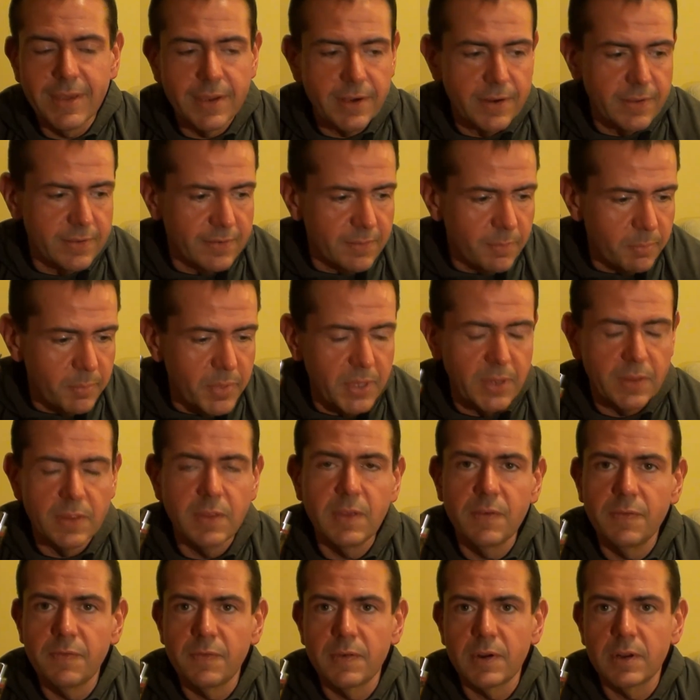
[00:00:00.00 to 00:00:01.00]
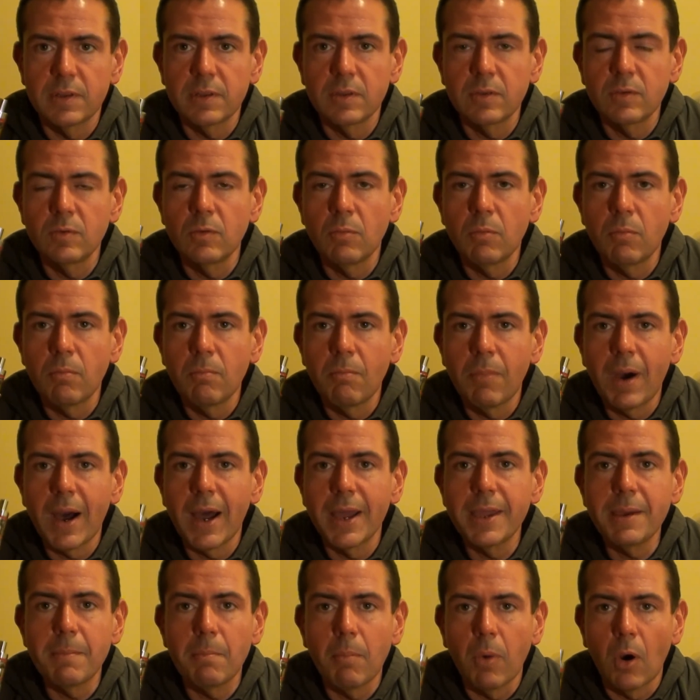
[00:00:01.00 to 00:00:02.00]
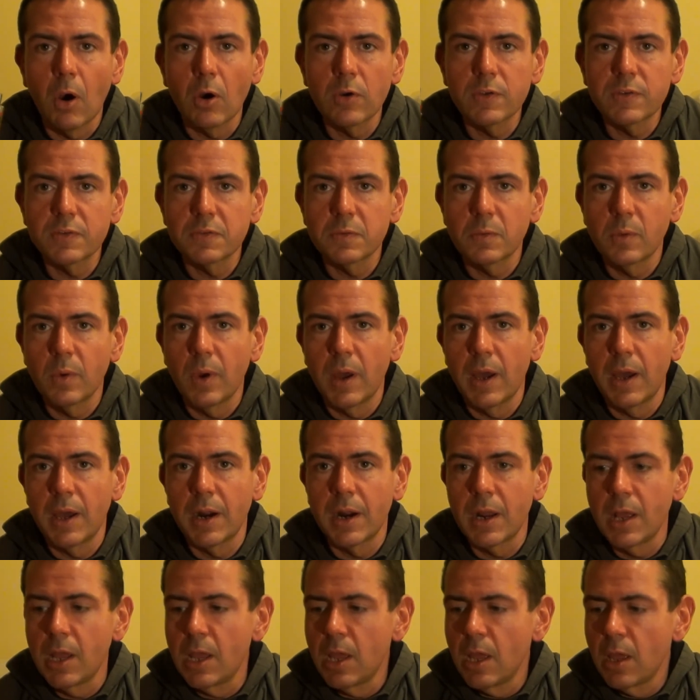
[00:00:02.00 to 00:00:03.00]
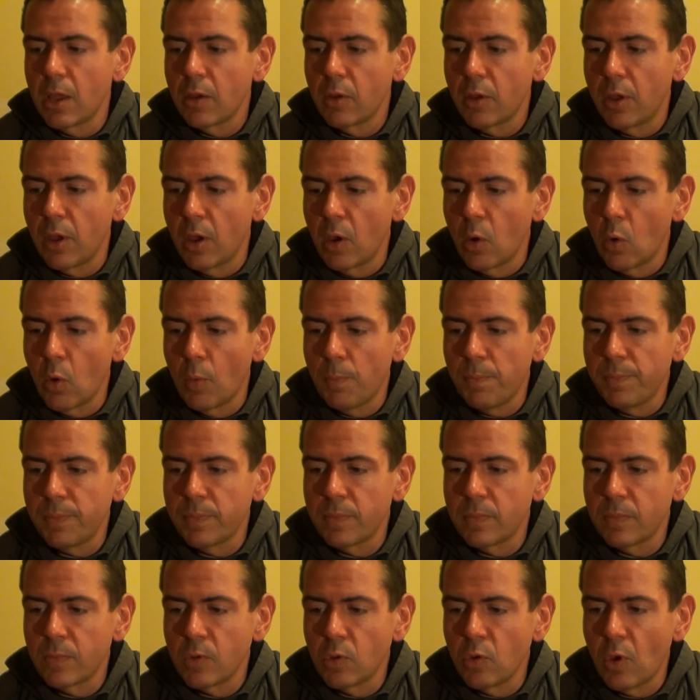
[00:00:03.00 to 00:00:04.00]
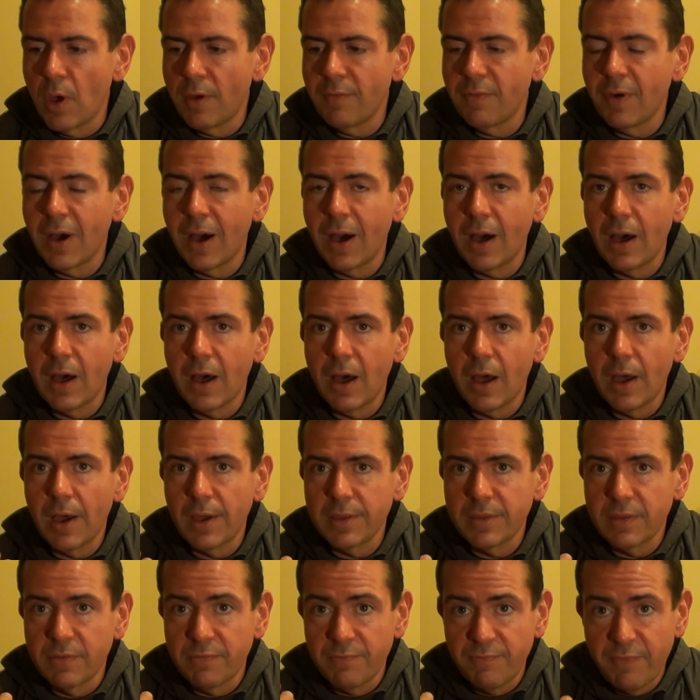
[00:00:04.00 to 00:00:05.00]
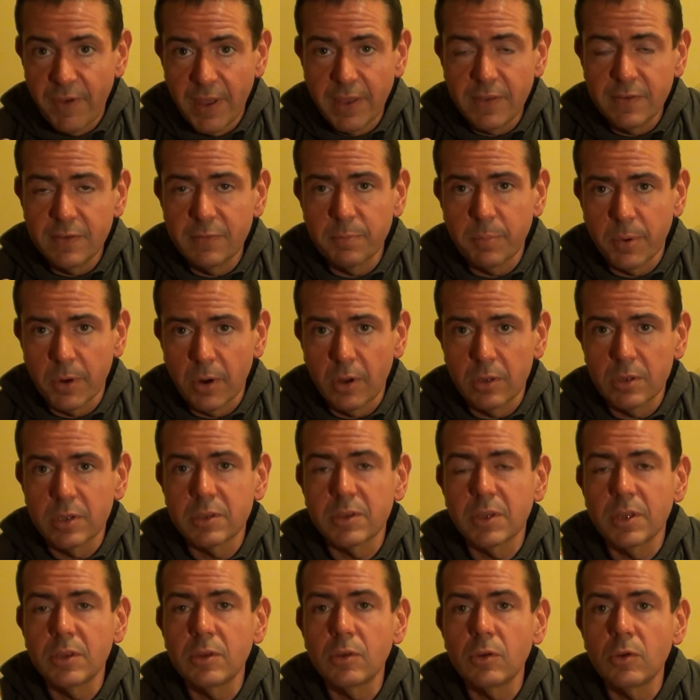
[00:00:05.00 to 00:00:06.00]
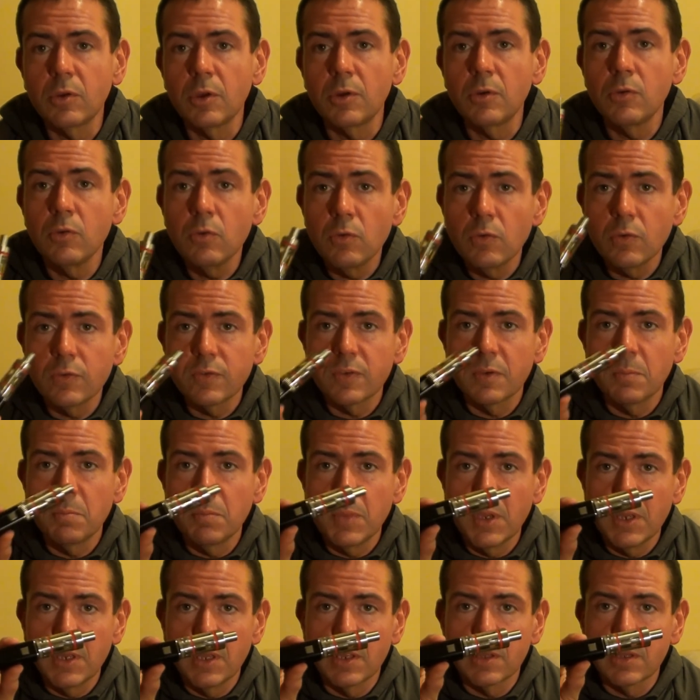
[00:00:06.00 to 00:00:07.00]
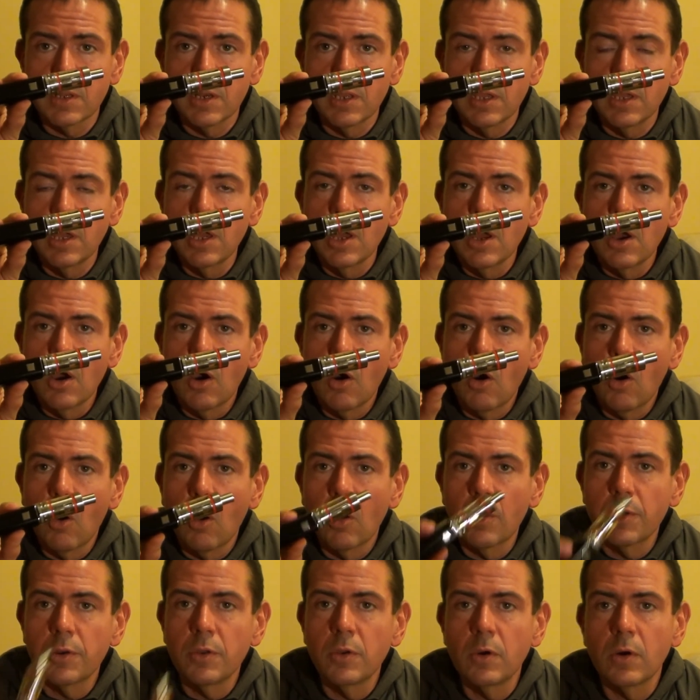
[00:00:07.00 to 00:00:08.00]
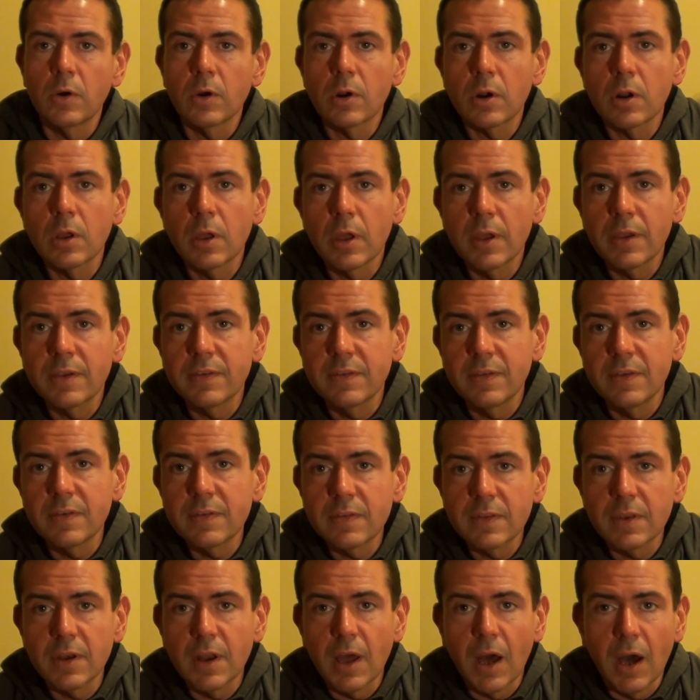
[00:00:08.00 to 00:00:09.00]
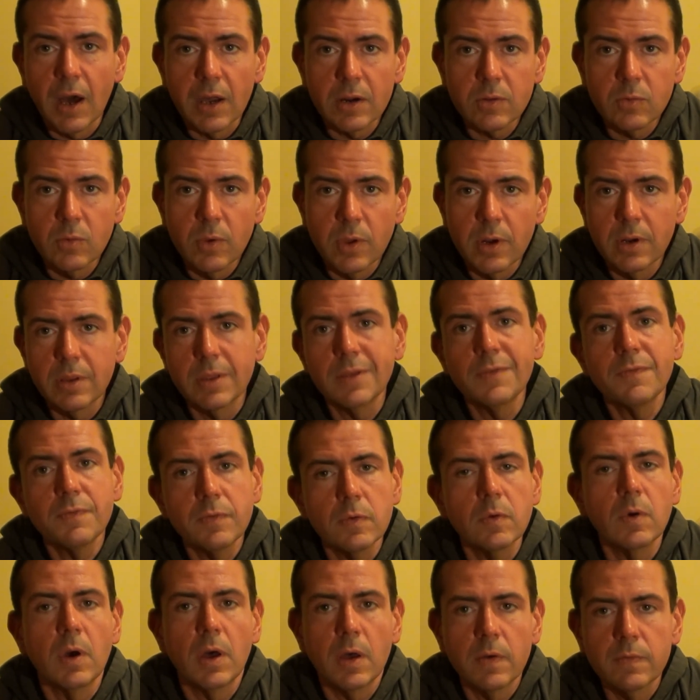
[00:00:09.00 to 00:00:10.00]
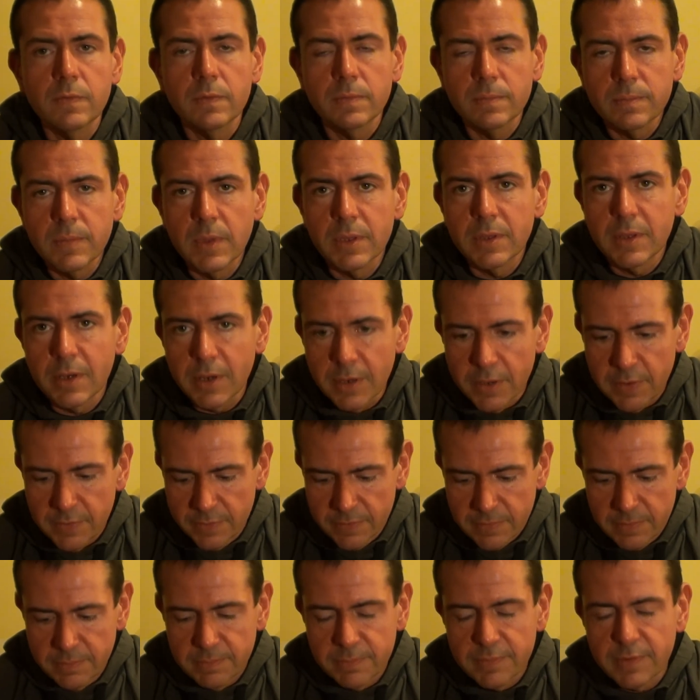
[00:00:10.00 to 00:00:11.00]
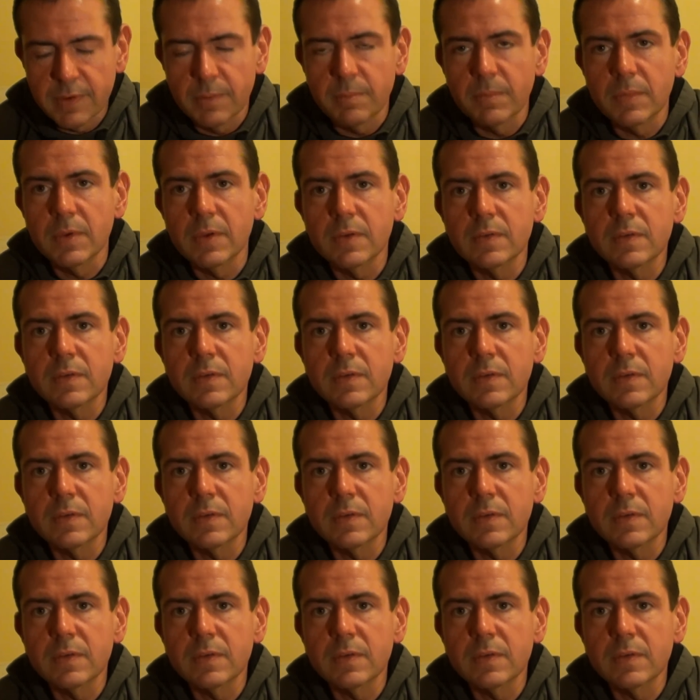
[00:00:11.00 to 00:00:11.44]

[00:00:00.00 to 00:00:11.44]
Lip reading: is a bit different. You buy a box where you have an advanced product that you can use immediately on your existing hardware, if you have at least some